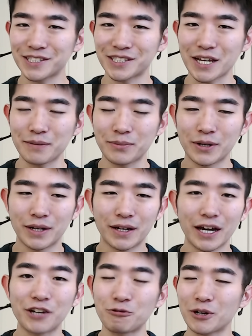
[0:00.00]
step,
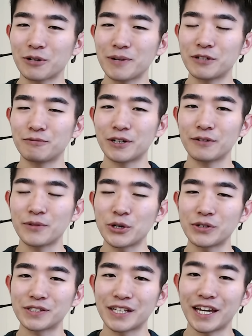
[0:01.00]
I would recommend one of
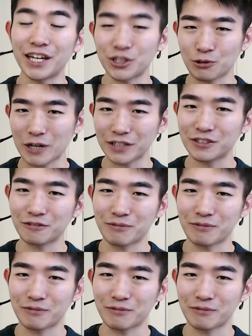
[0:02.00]
those interactive